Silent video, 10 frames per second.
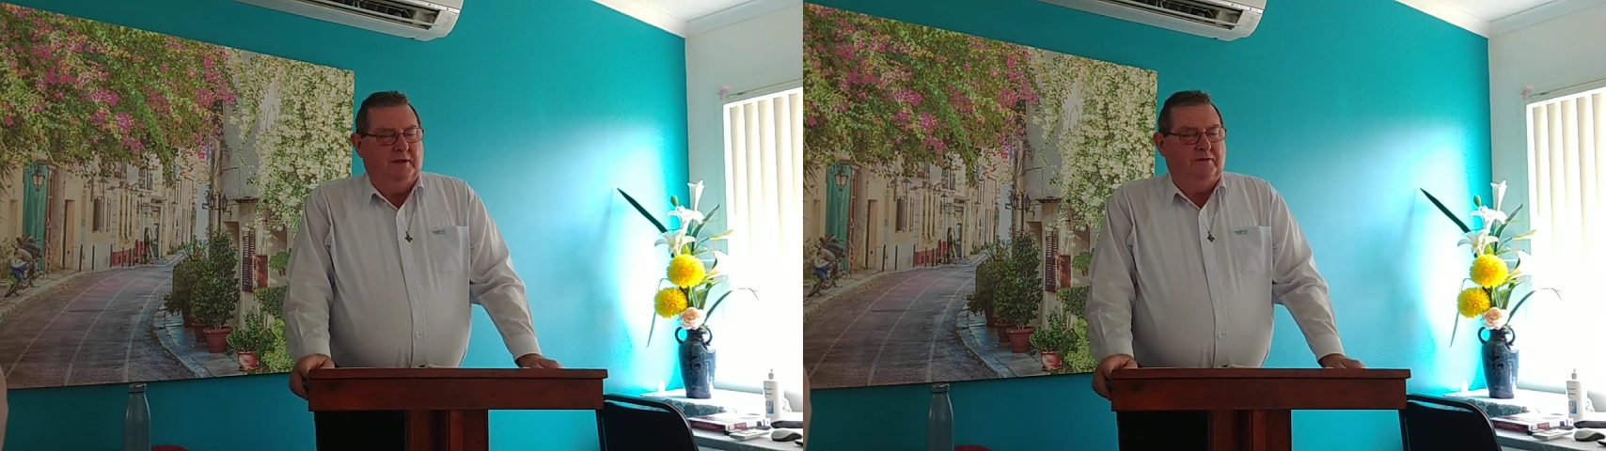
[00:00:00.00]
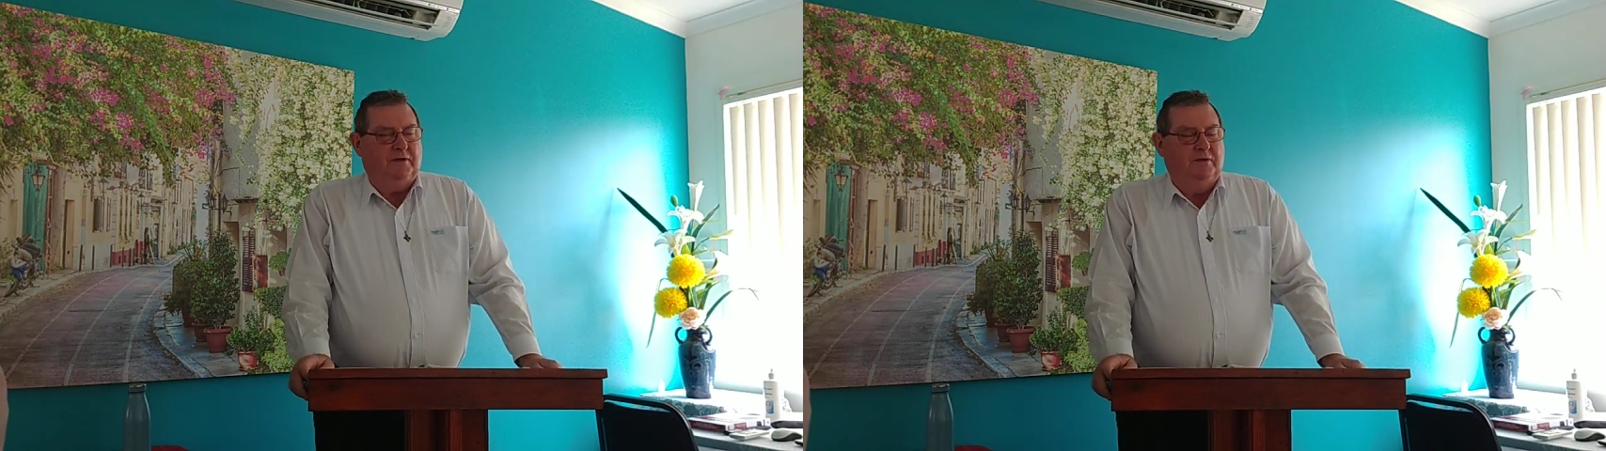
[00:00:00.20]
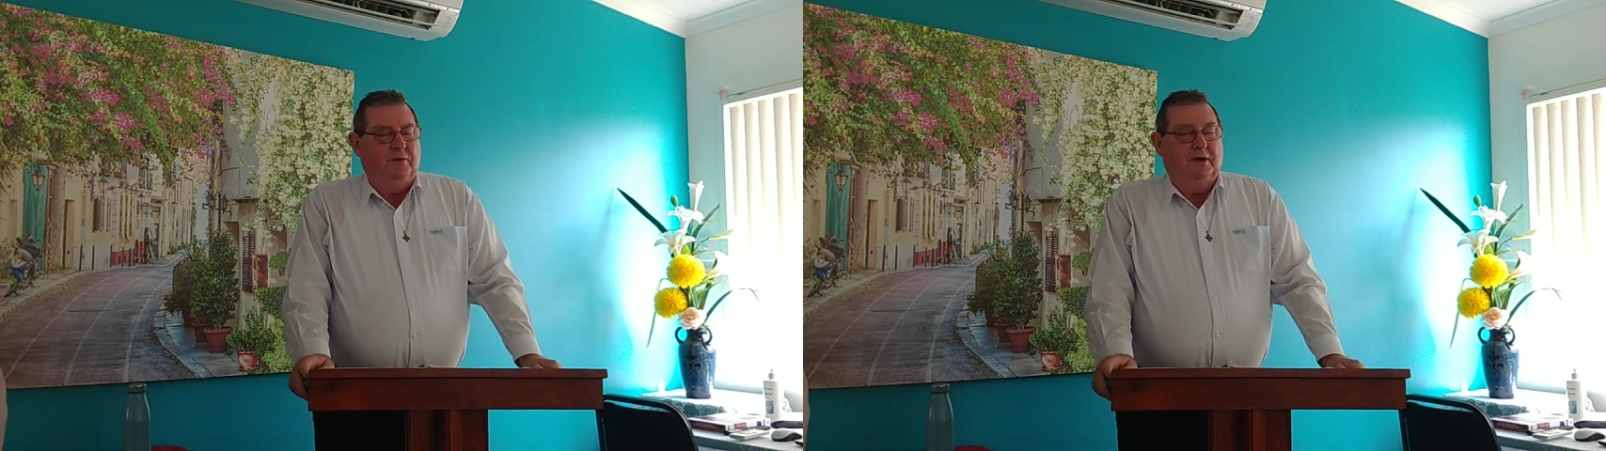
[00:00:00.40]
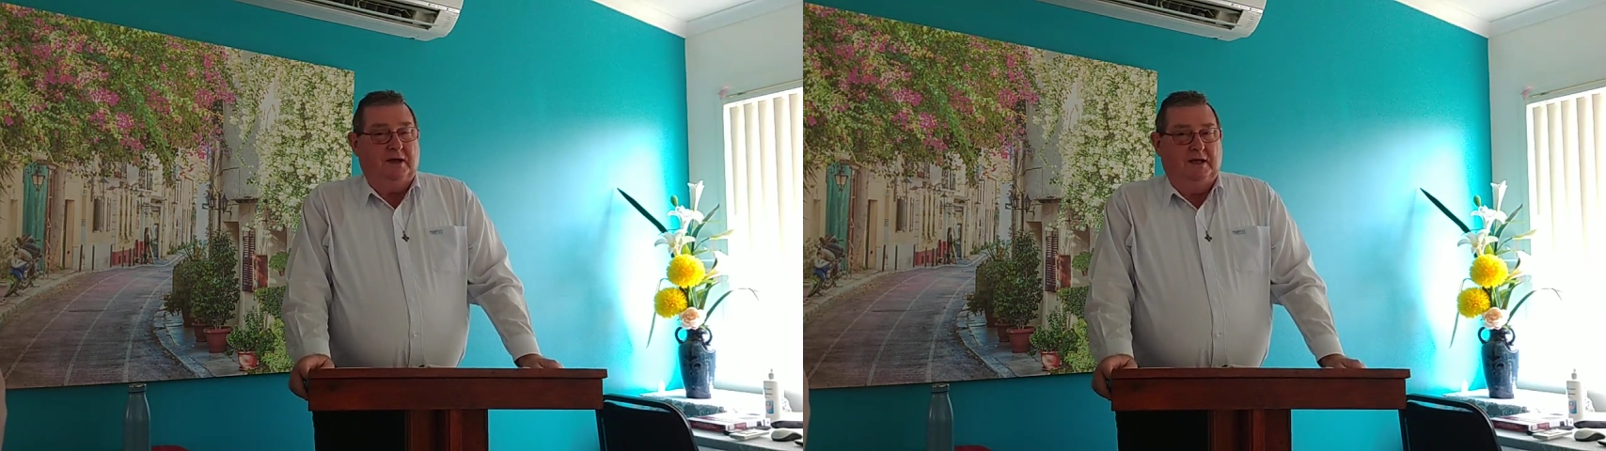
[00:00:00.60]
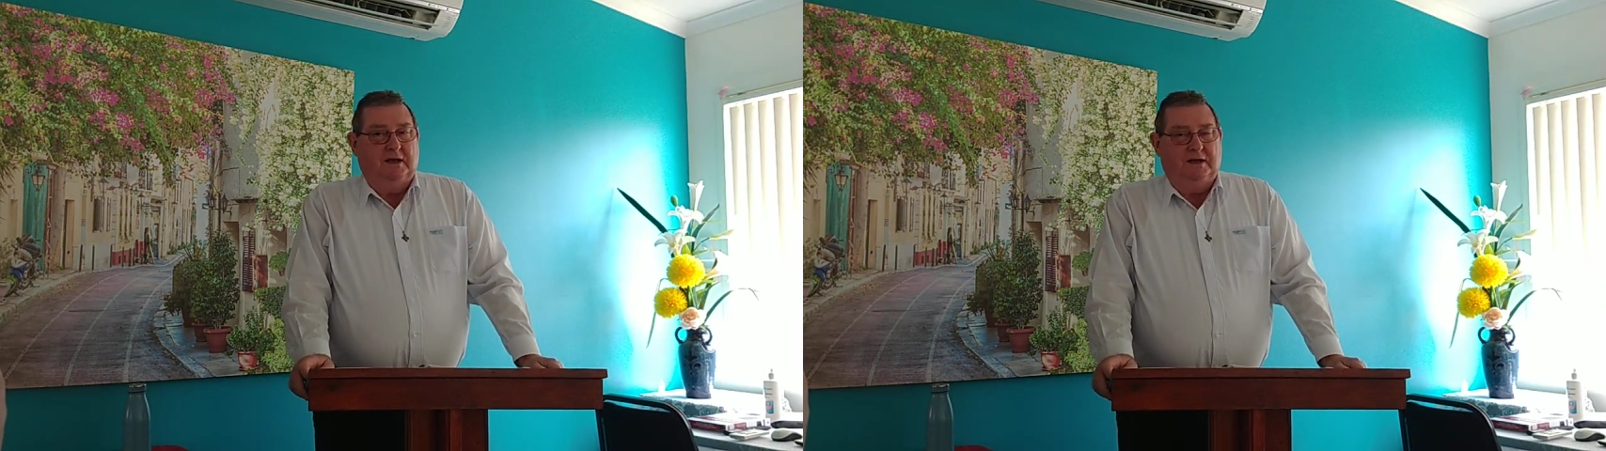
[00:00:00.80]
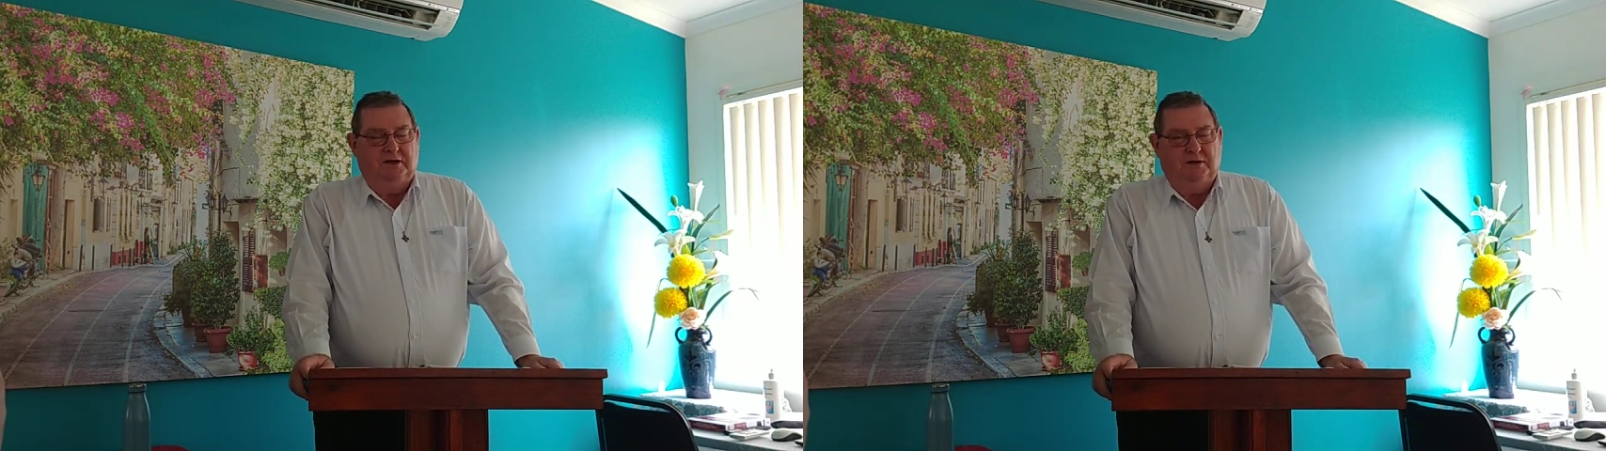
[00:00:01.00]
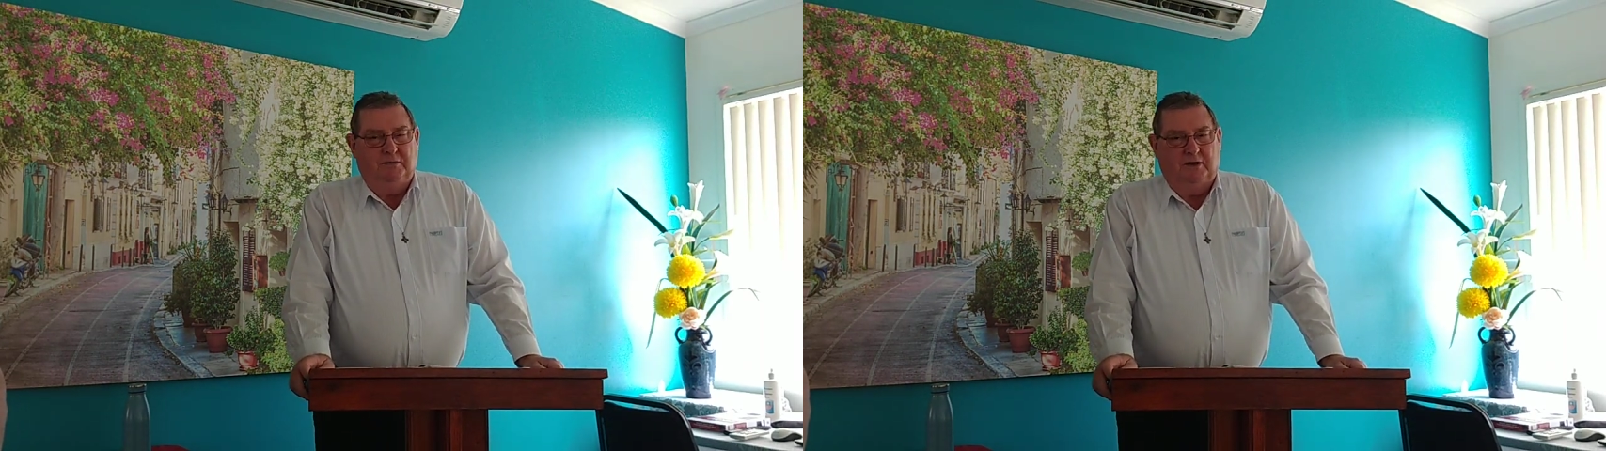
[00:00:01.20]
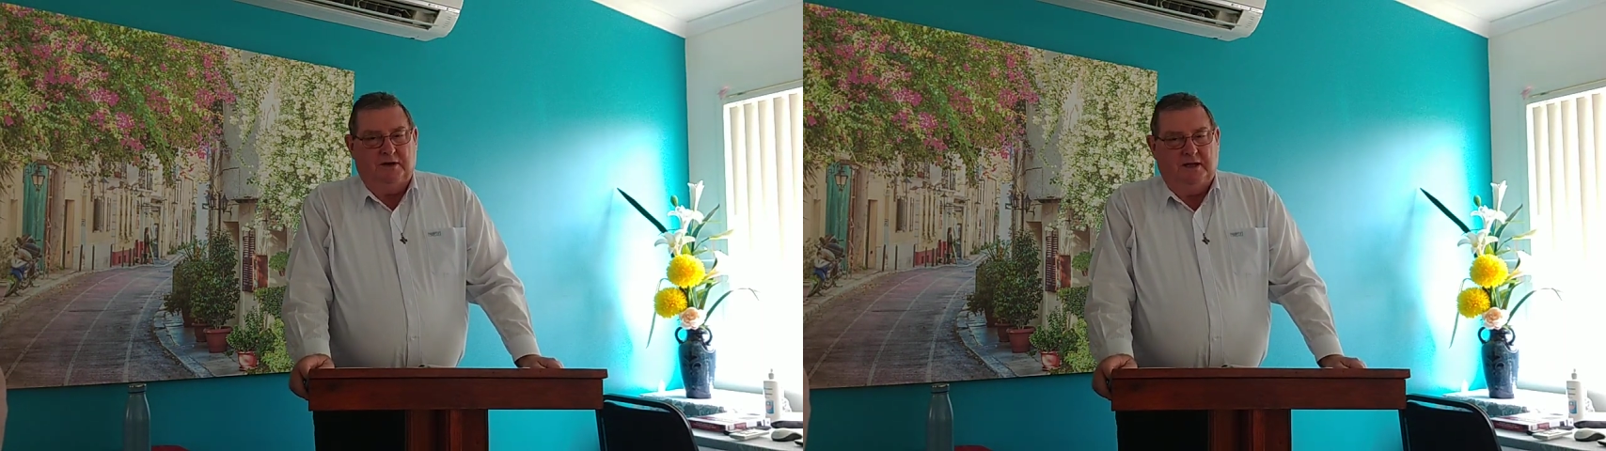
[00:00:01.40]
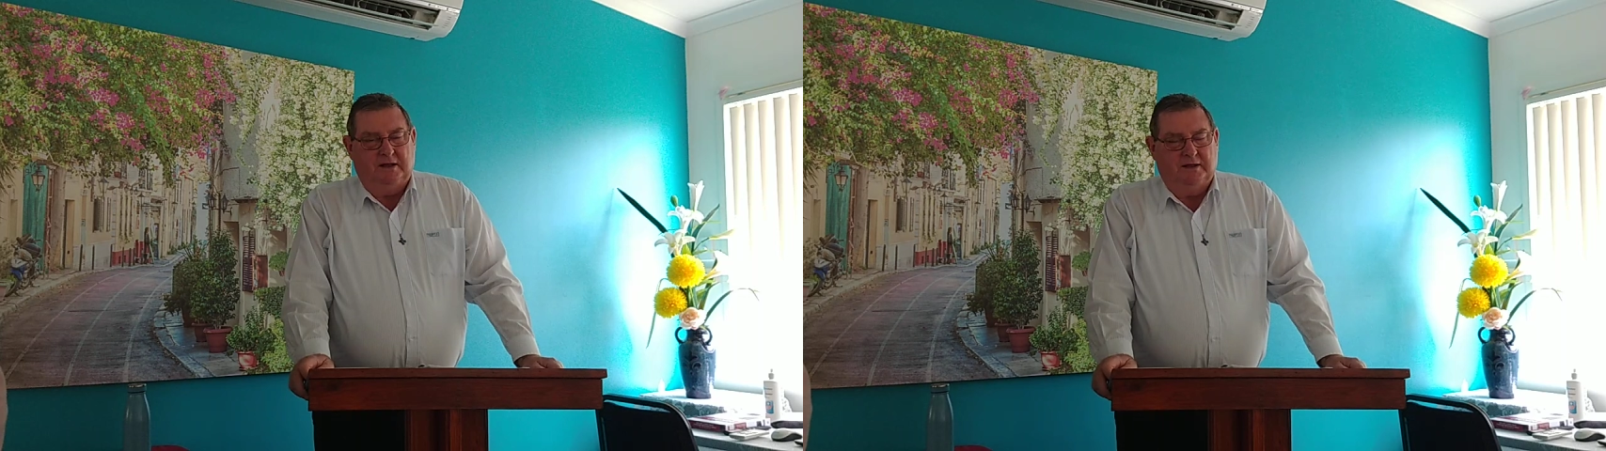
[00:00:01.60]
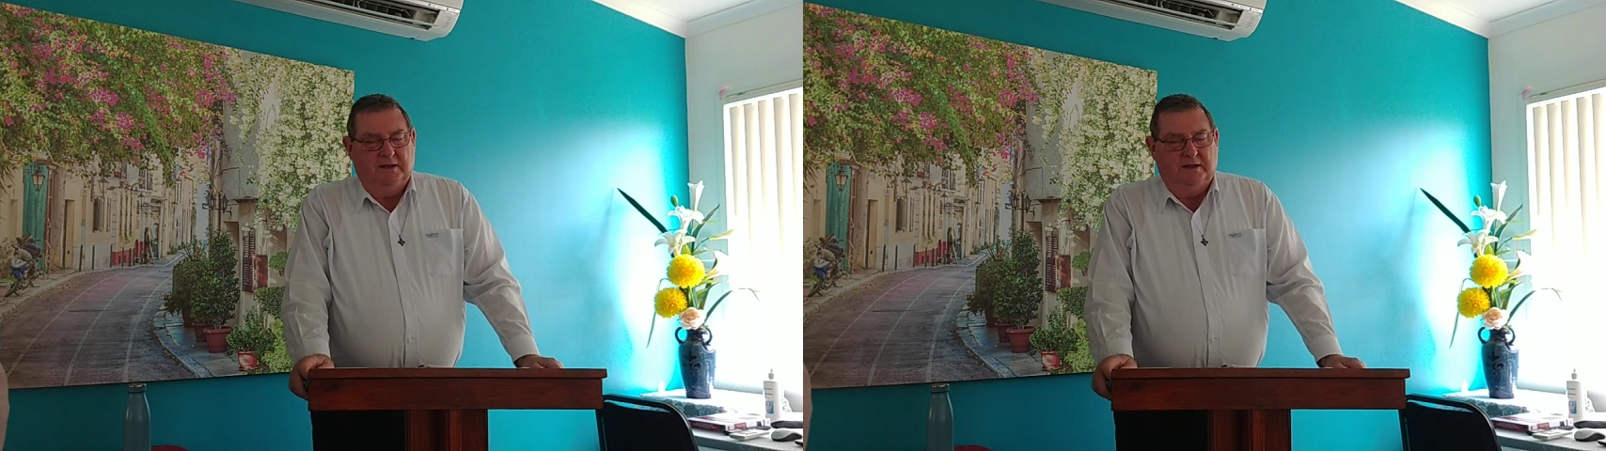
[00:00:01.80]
if you want healing in your body,